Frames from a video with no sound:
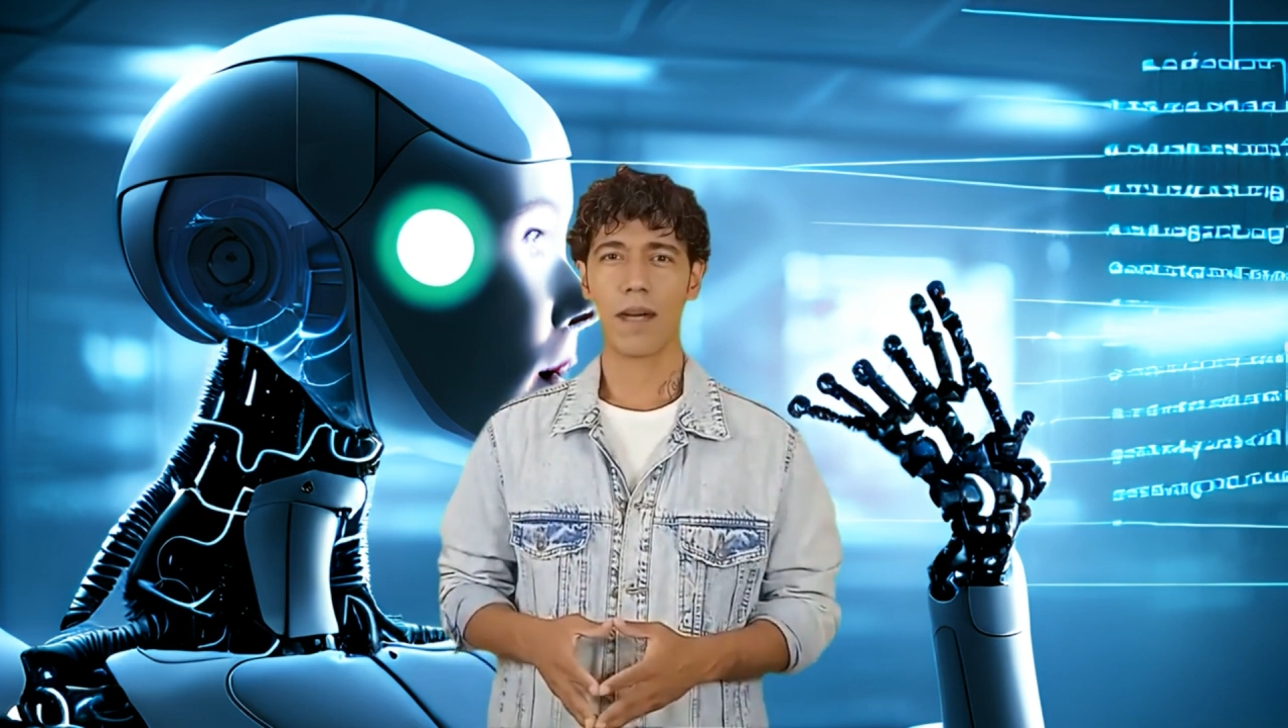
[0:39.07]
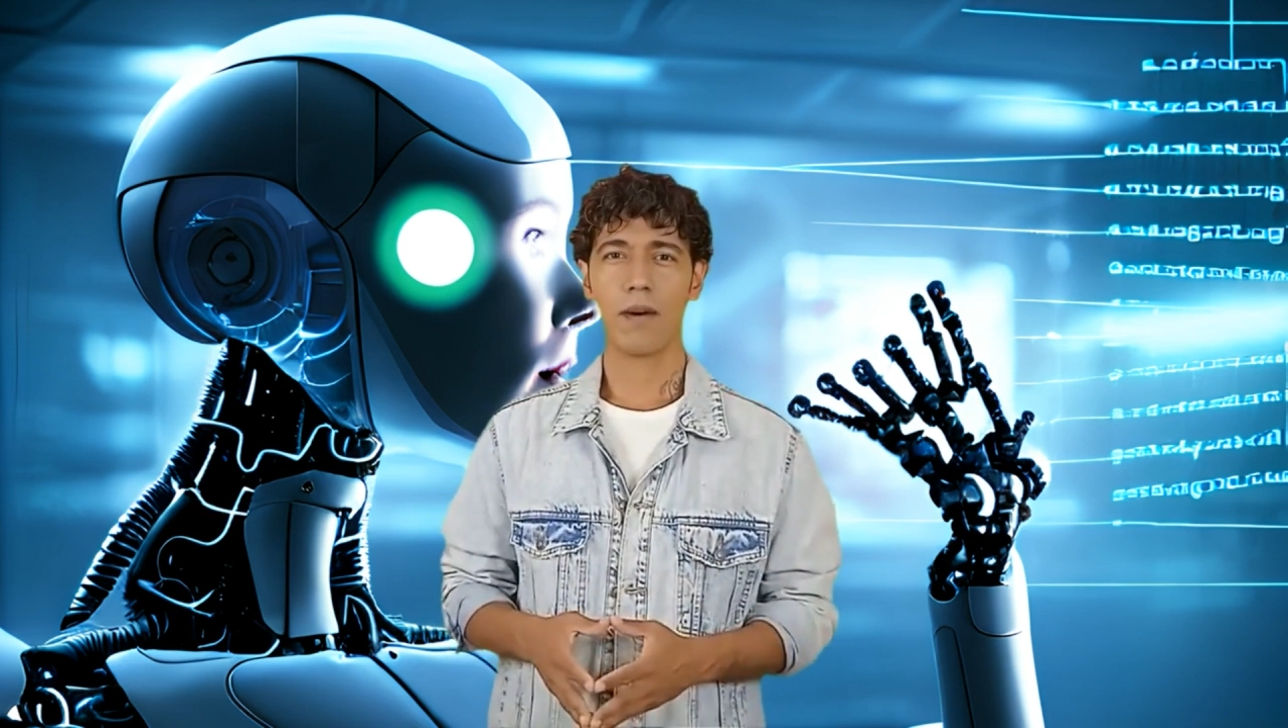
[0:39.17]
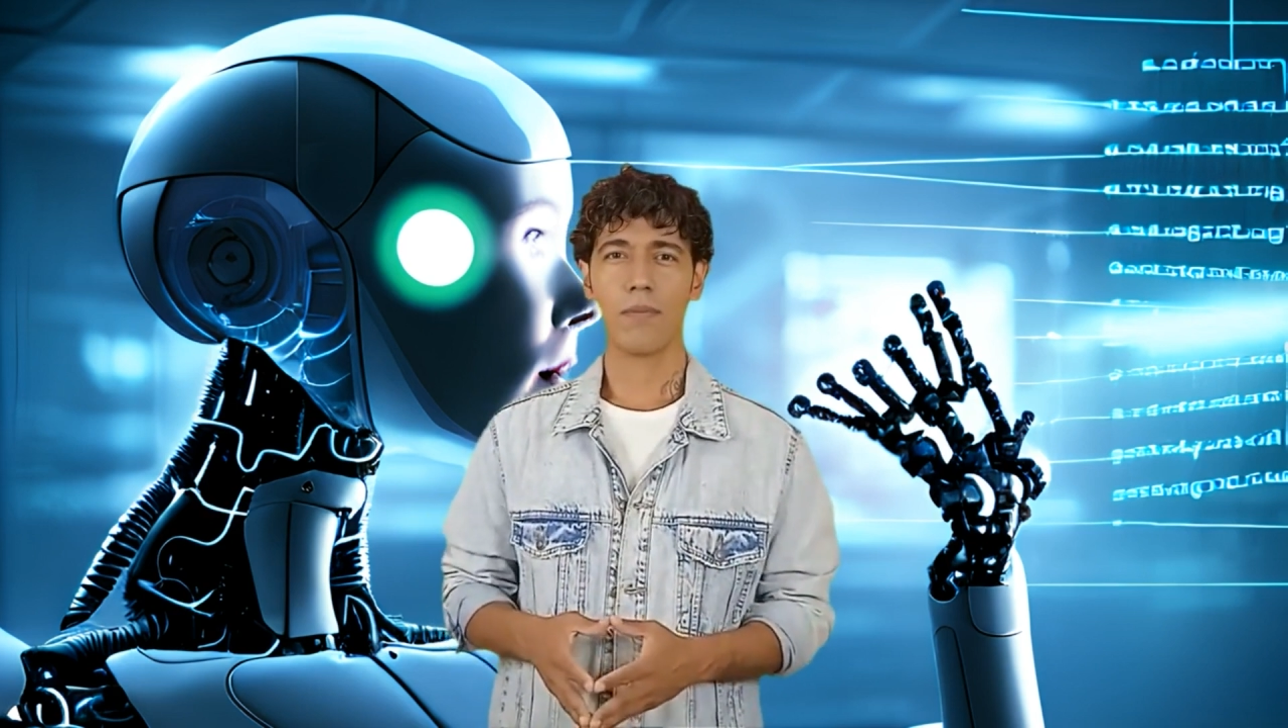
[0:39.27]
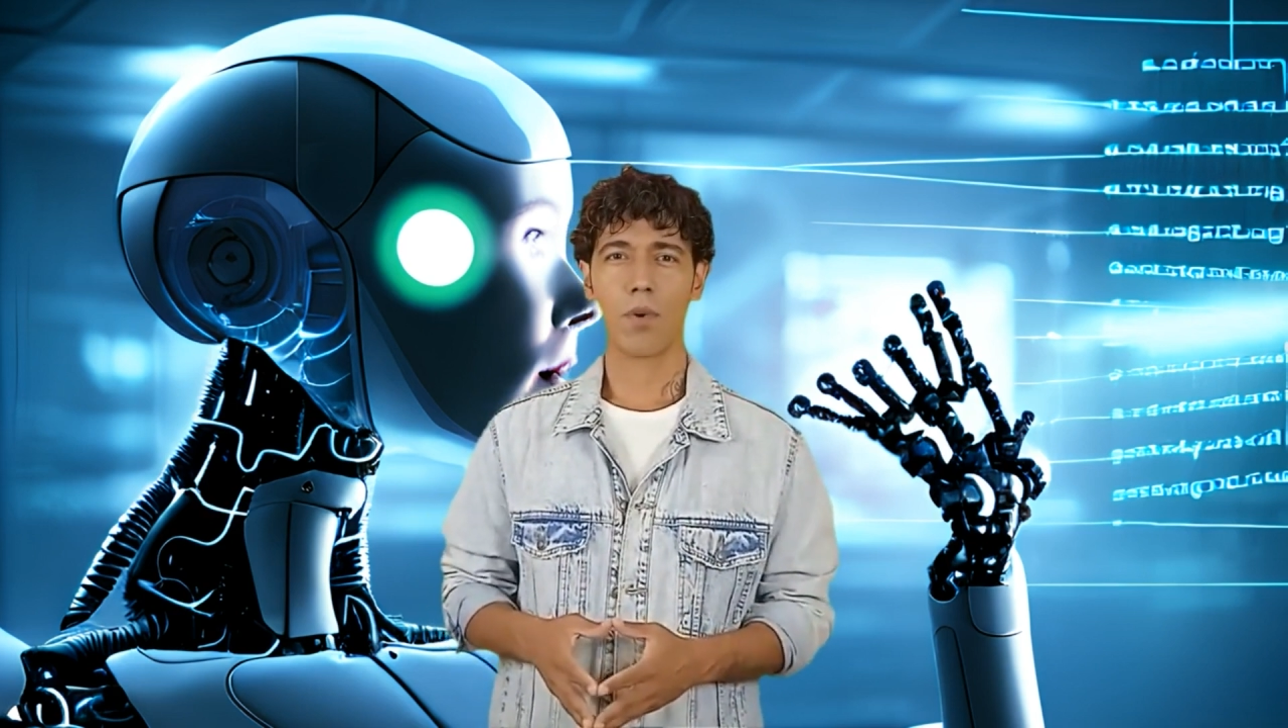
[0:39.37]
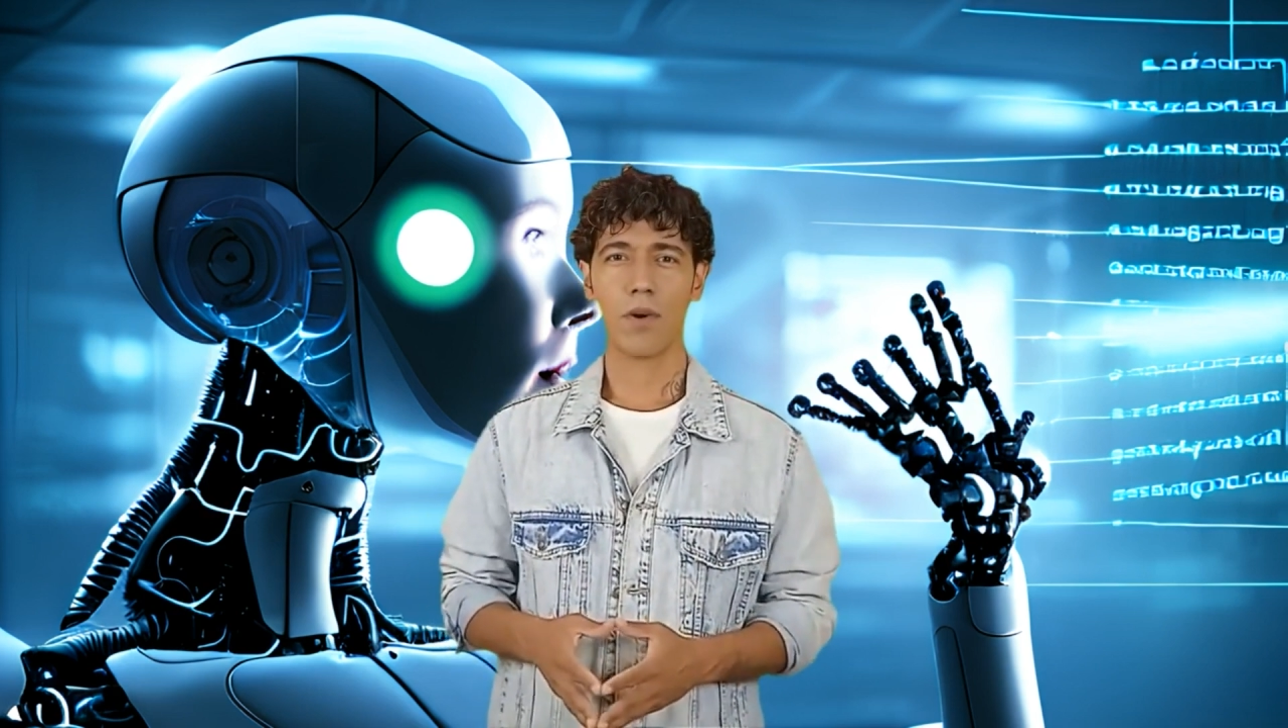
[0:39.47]

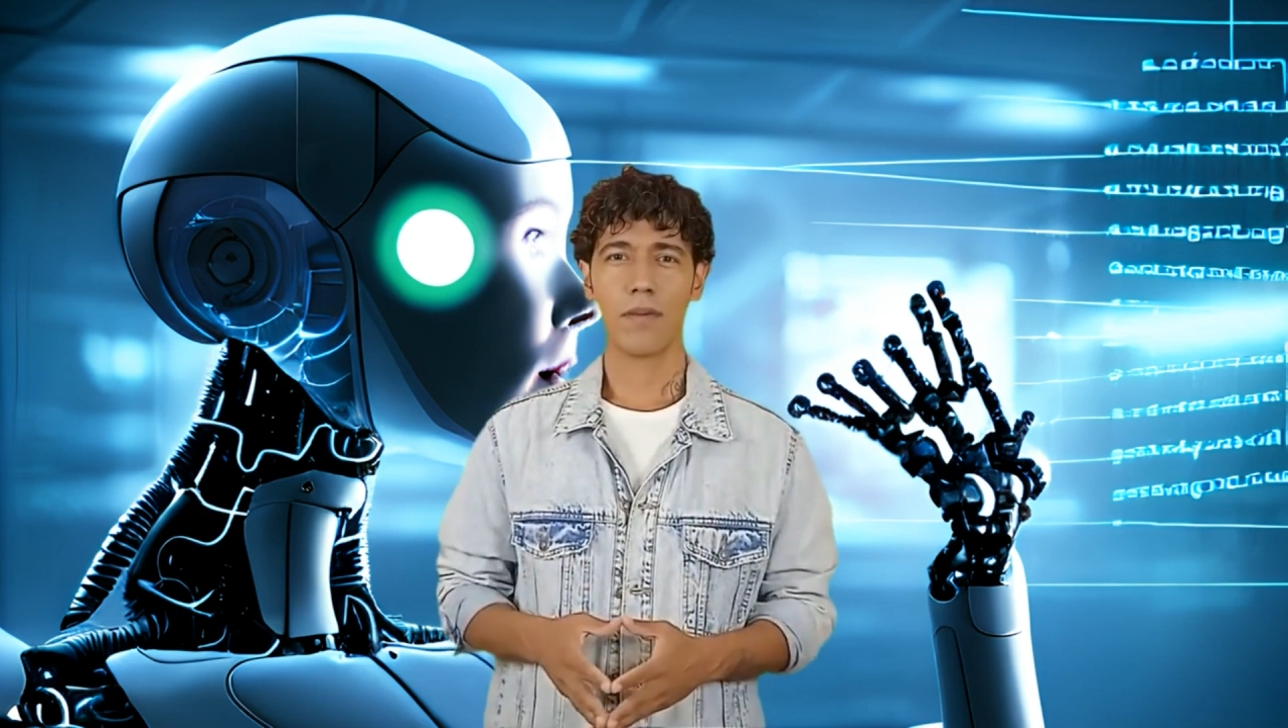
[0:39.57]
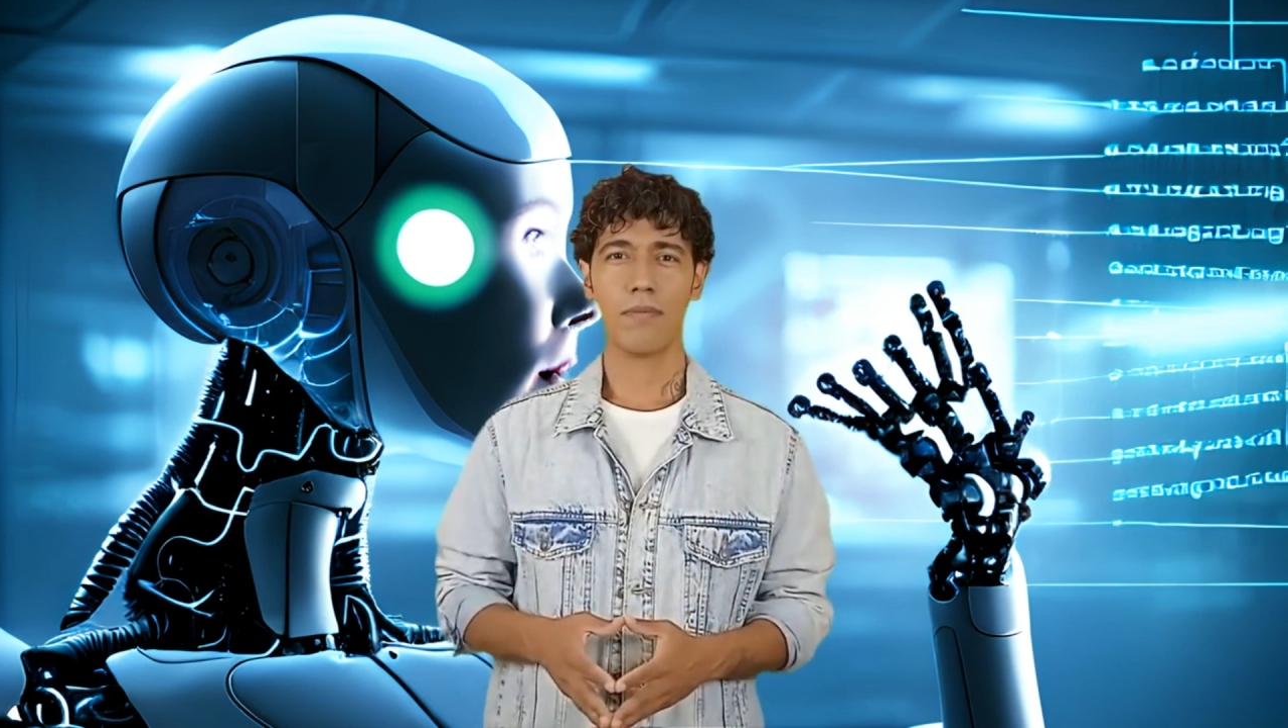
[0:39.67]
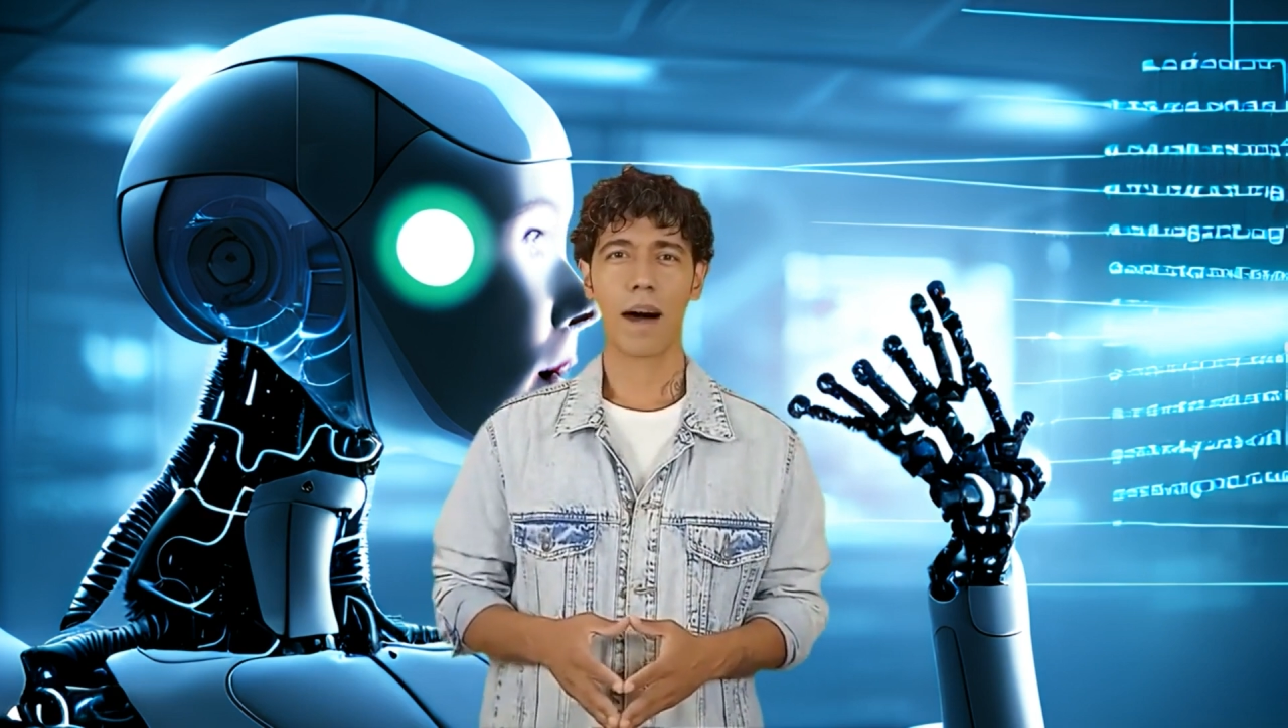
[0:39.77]
California